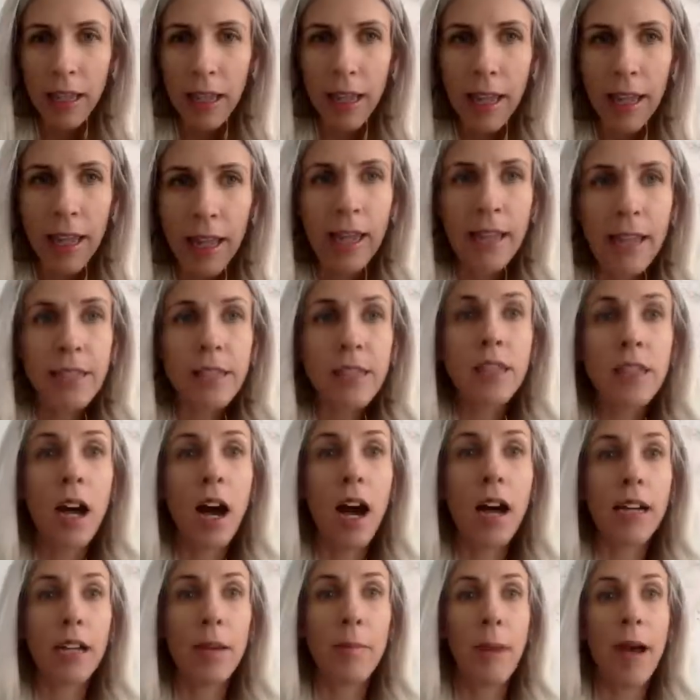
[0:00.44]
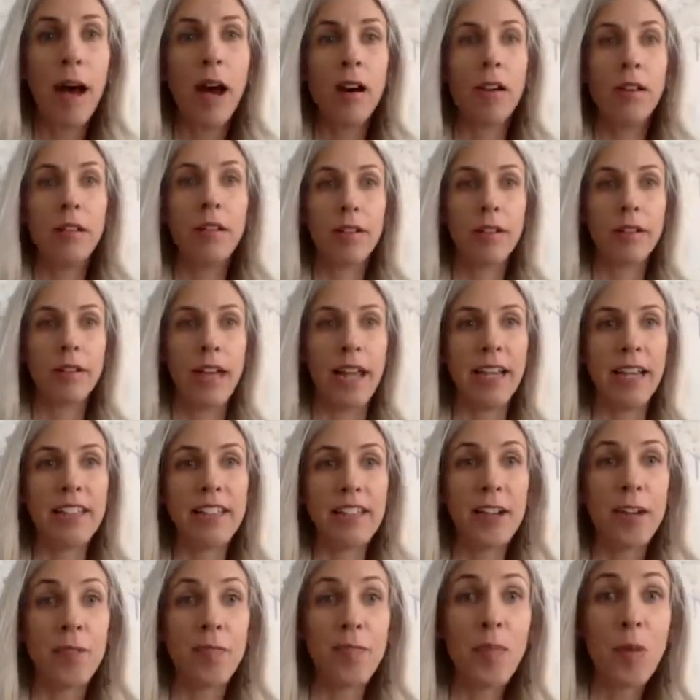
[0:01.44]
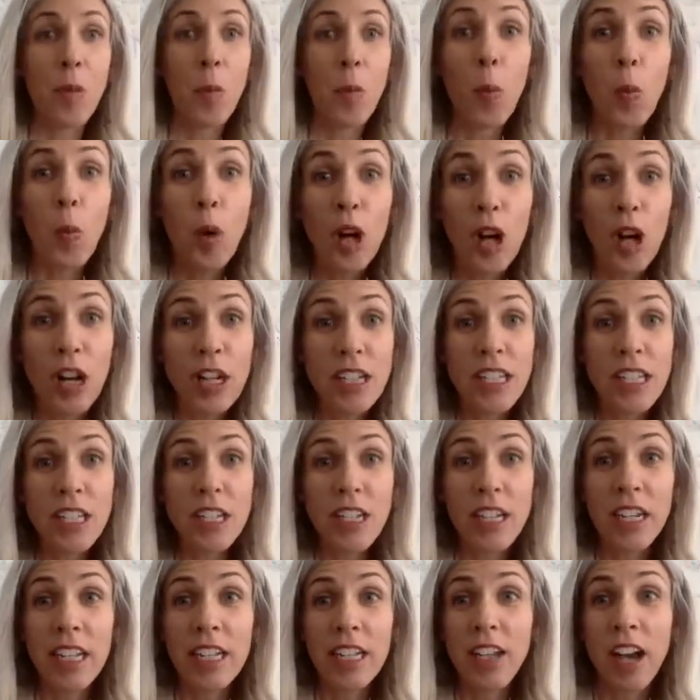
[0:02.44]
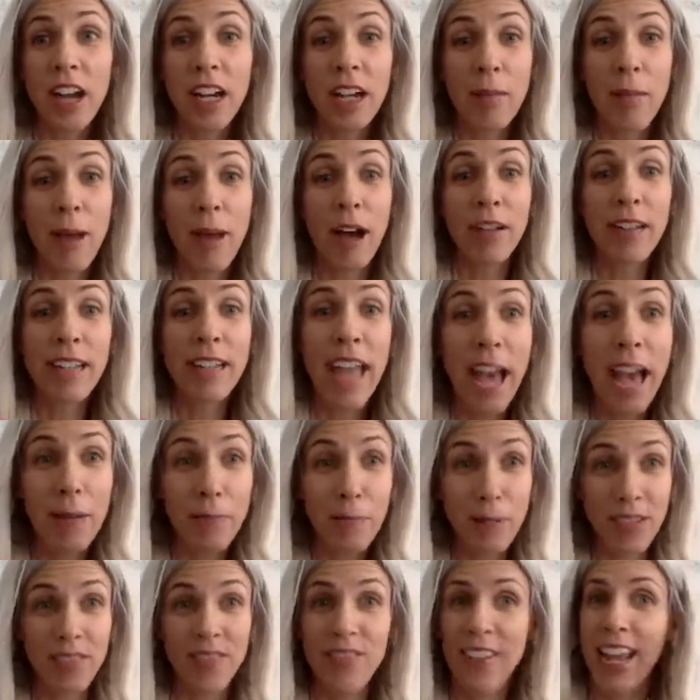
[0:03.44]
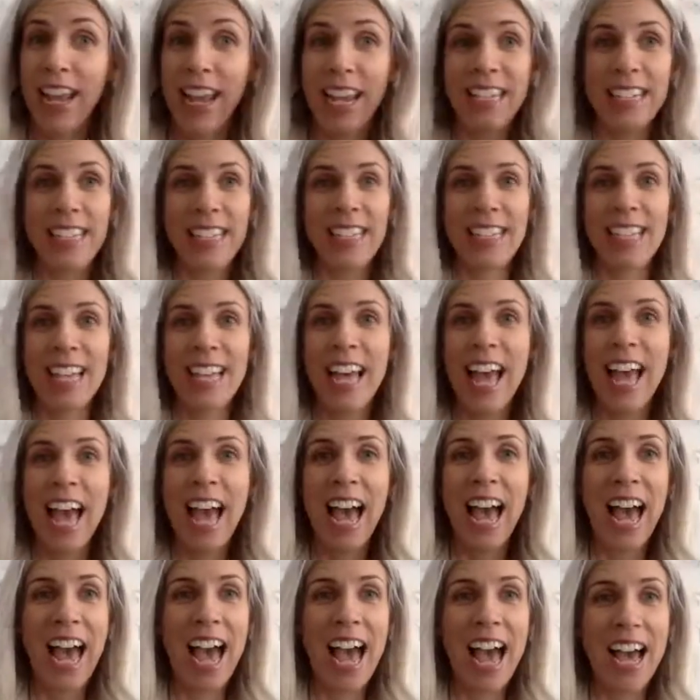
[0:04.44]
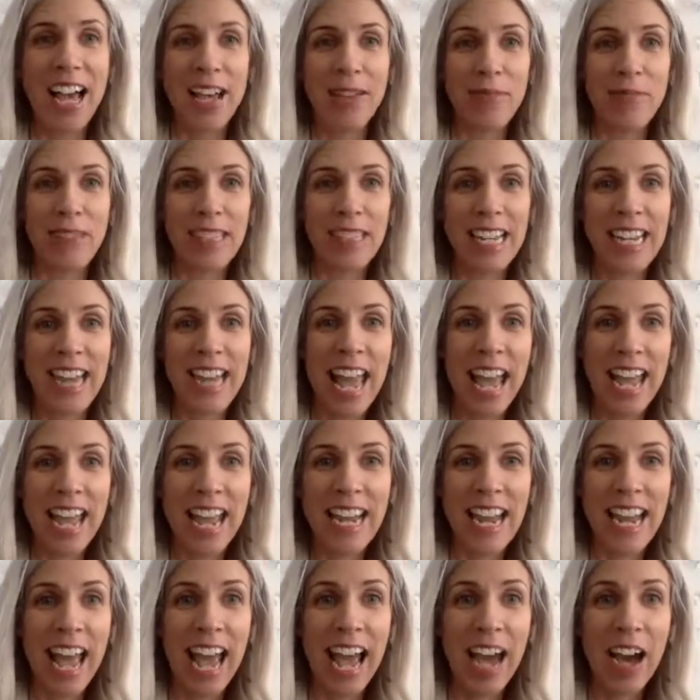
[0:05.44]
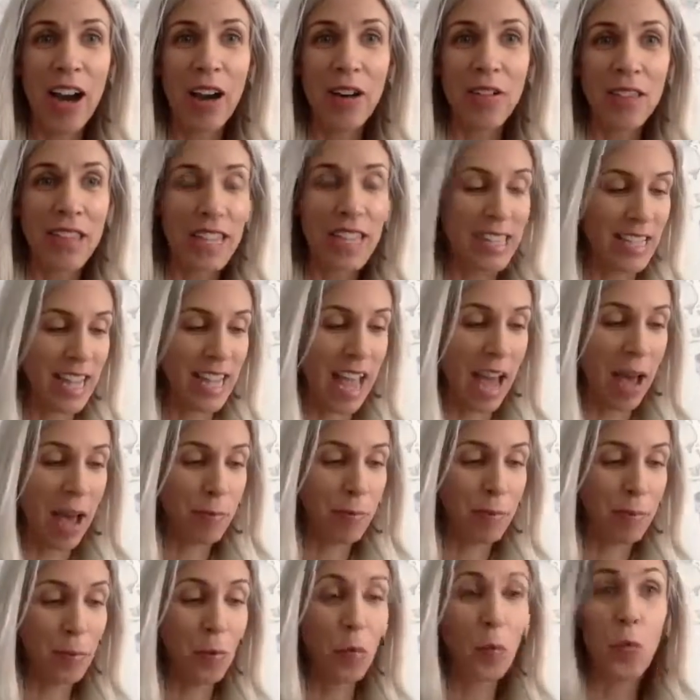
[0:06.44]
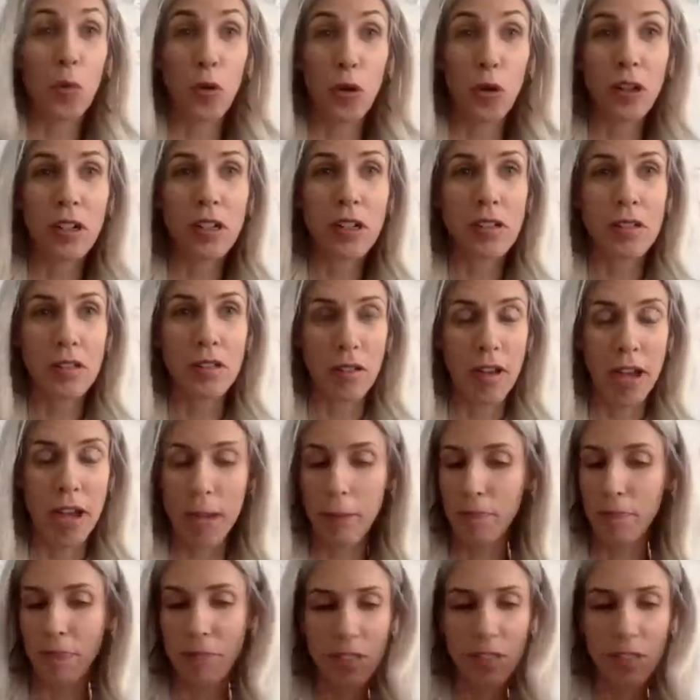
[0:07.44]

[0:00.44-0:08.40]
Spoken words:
and talk about, okay, so we're just going to talk about Captivate today and how this app works, okay?